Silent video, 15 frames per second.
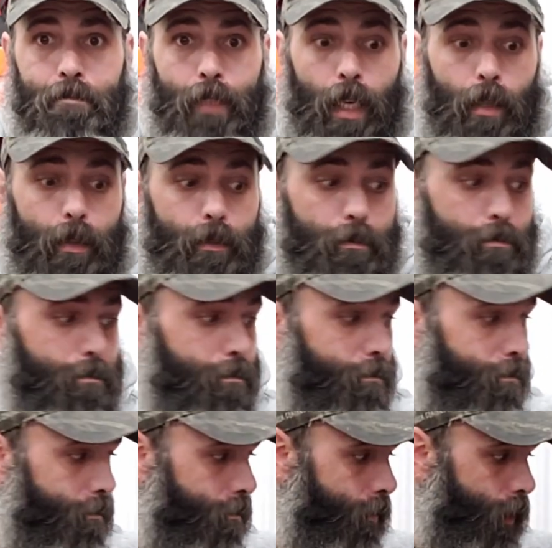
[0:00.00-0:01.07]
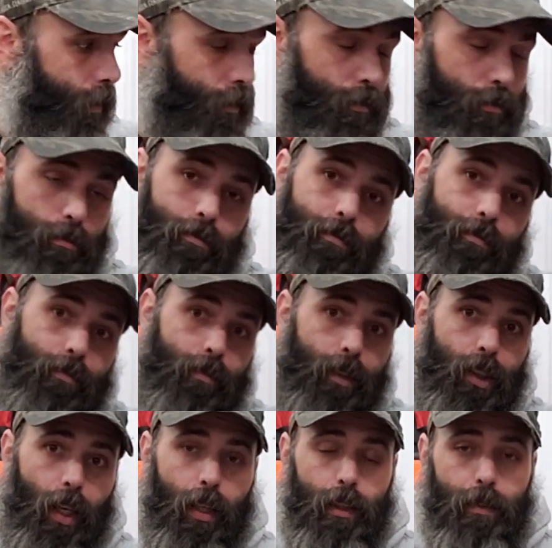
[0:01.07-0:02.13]
It's
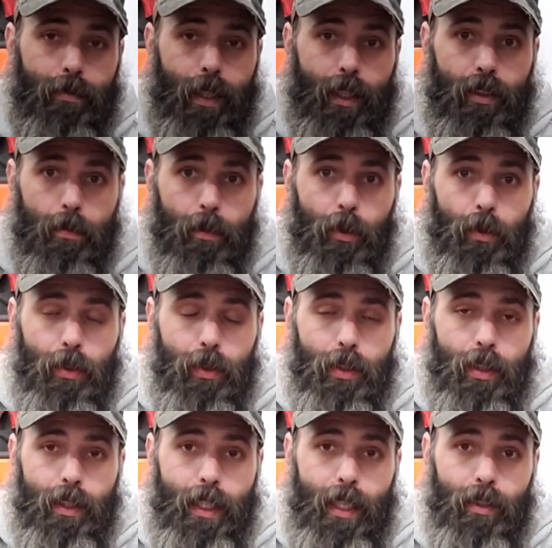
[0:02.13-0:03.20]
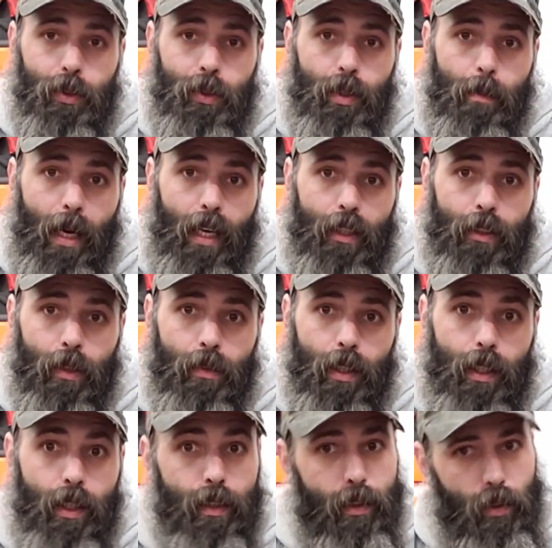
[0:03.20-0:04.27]
hard to find some tools in that toolbox over
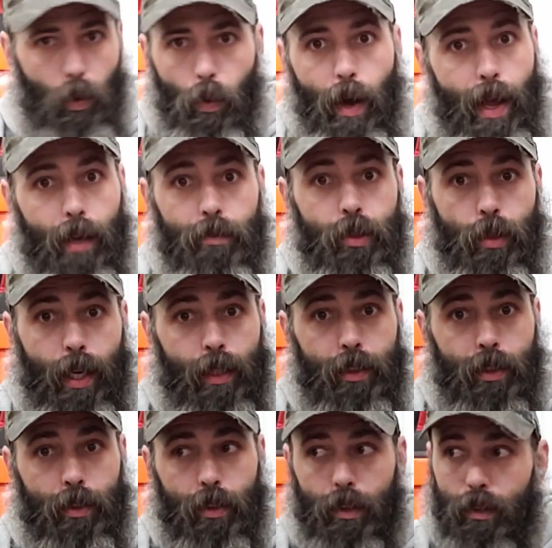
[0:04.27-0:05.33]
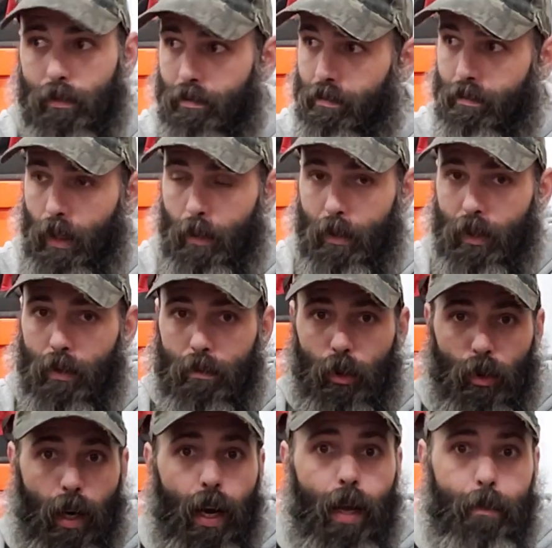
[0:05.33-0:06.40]
there that don't have scratches or maybe some
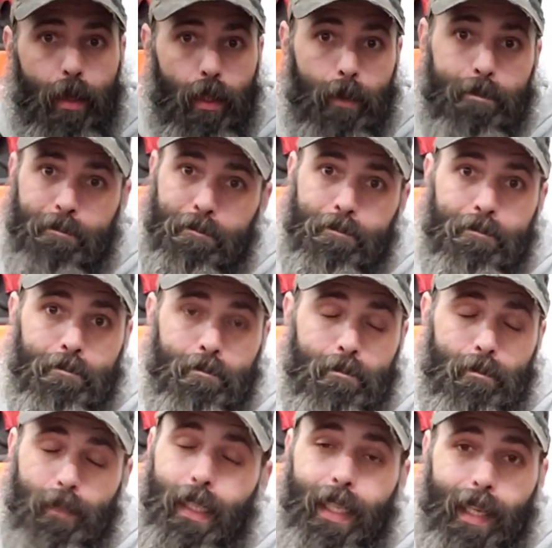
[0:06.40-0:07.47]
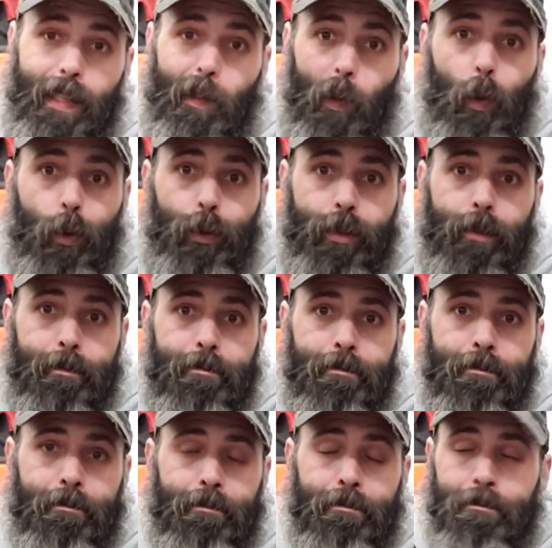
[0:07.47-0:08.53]
grime in them. They get used.
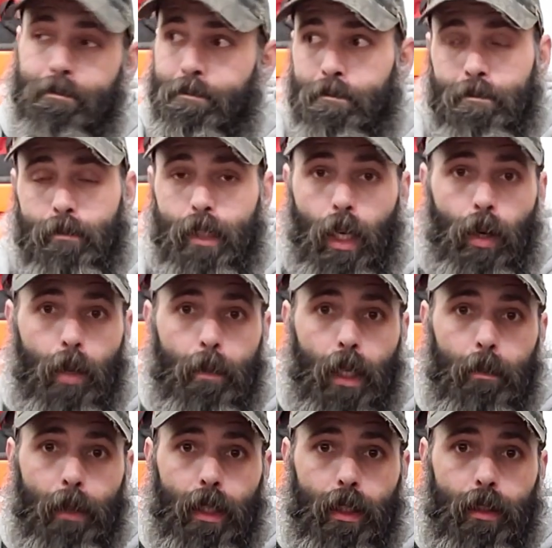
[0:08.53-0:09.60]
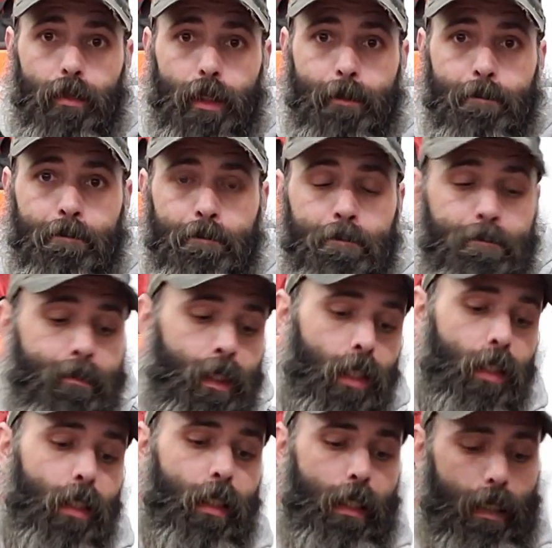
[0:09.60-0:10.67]
That's how I make my living.
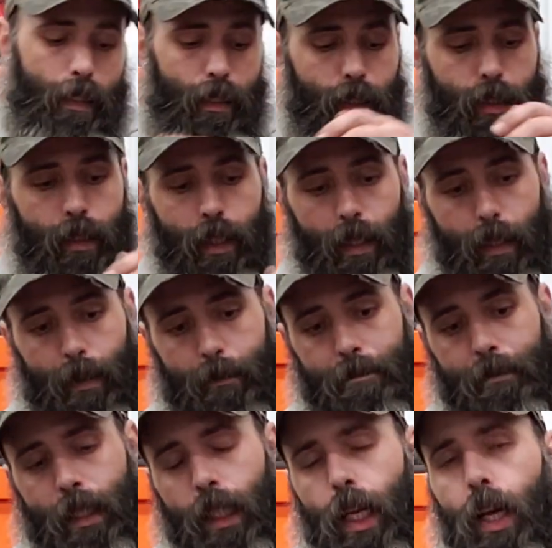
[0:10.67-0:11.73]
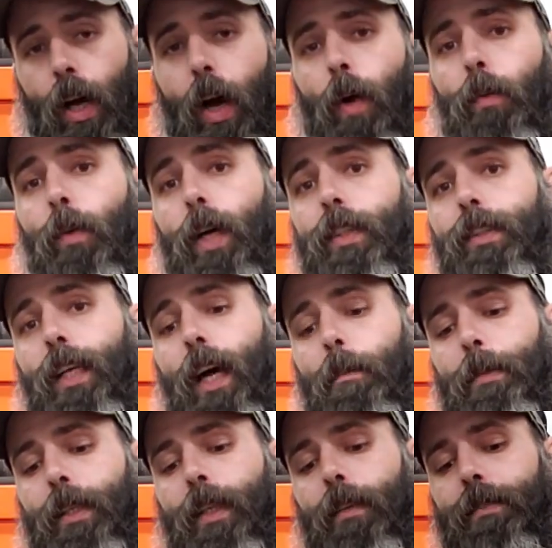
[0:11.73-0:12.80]
Now, one
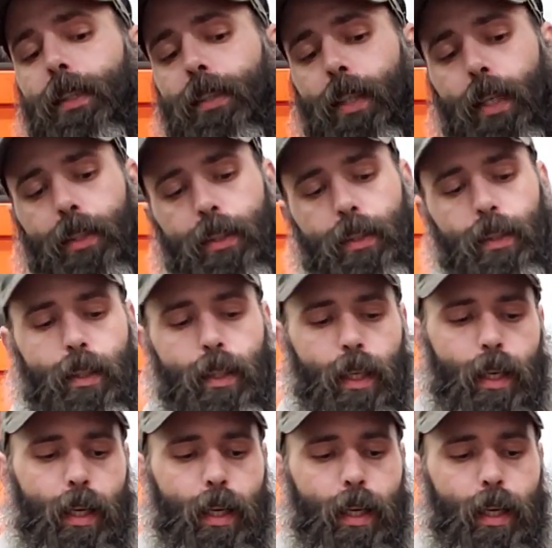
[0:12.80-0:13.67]
topic of discussion,